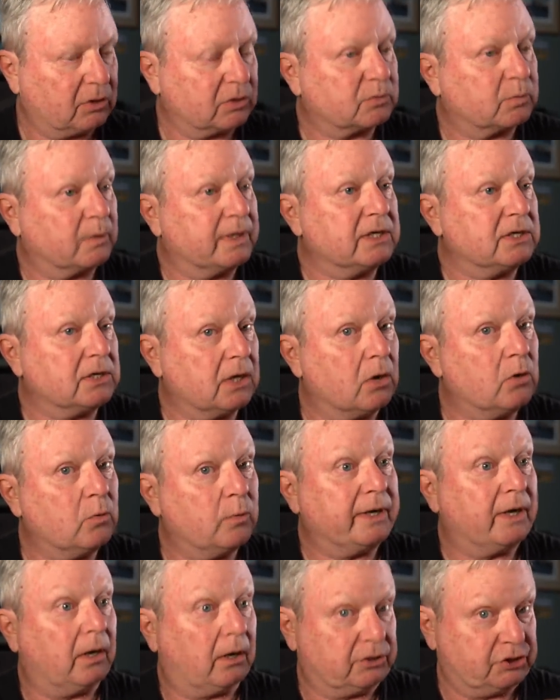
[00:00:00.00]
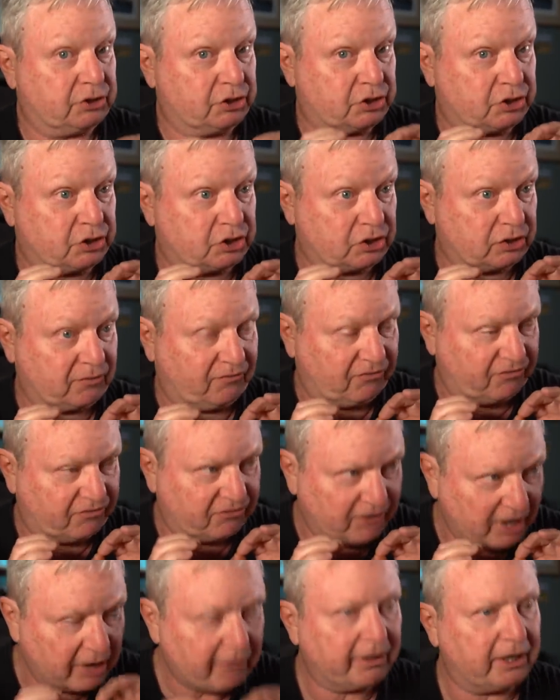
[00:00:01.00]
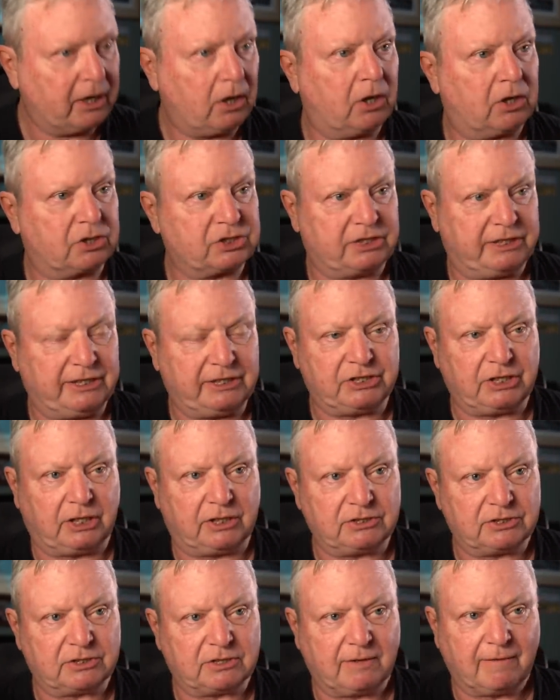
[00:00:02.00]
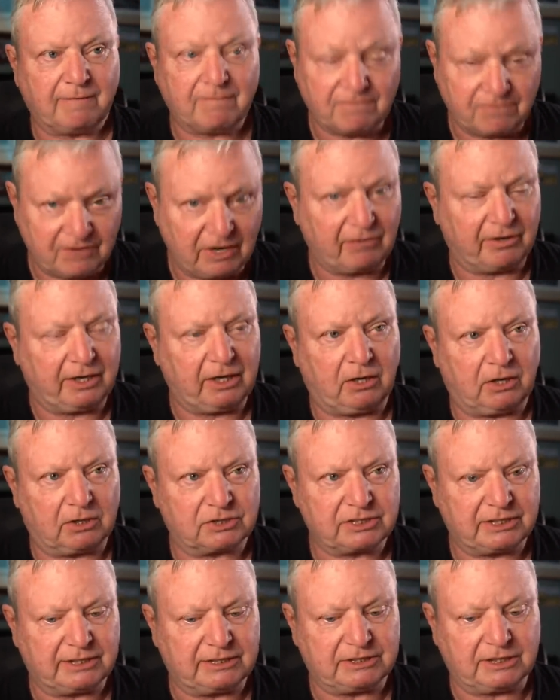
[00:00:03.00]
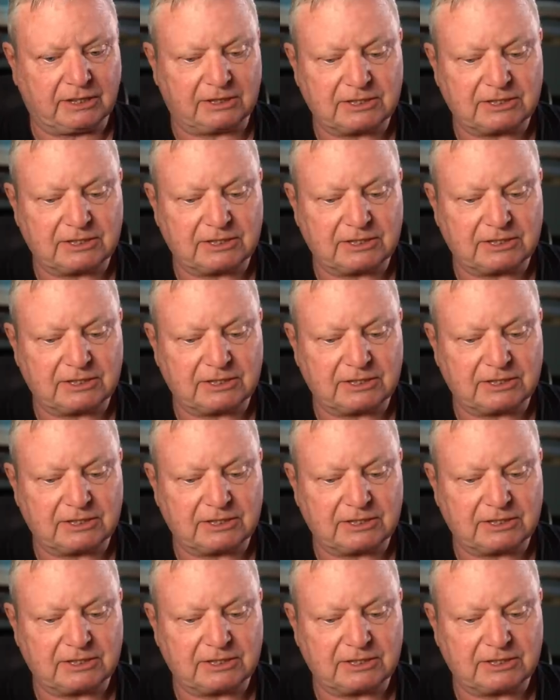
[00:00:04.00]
Because we know we are very harshly judged. Very harshly judged.